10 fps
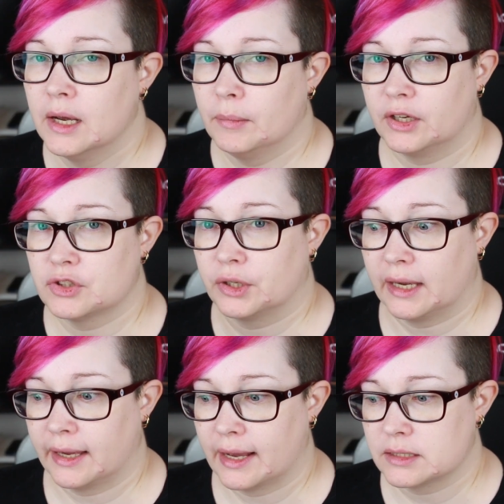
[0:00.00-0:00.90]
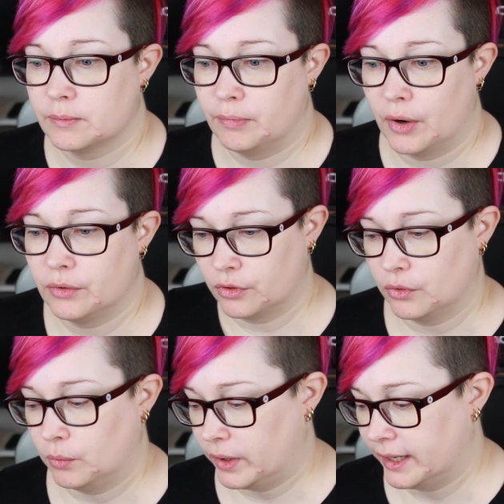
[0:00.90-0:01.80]
because you can get
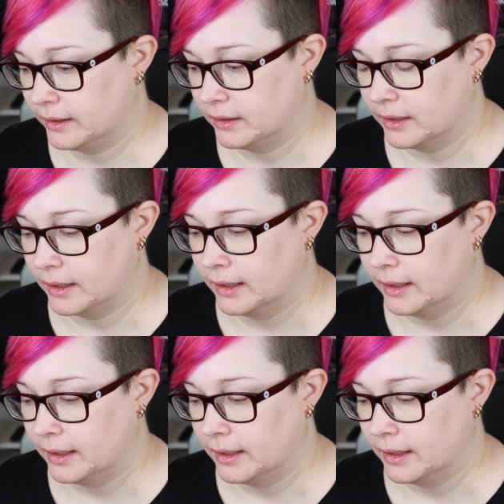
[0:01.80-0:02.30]
both with